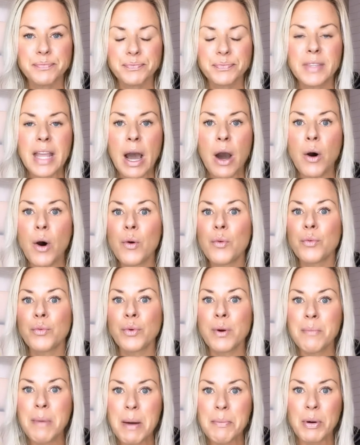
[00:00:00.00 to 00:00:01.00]
Now,
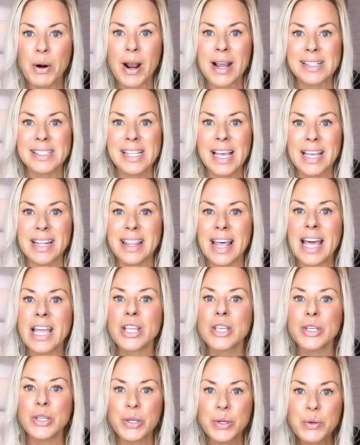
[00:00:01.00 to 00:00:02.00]
remember, I said that
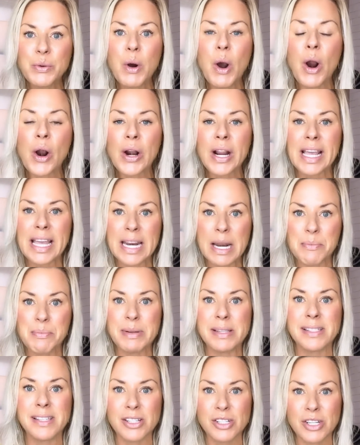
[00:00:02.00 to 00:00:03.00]
you are in a
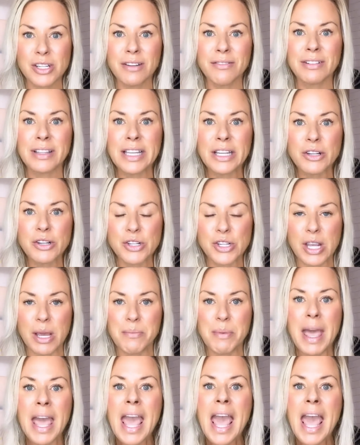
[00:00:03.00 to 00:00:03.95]
position of leadership,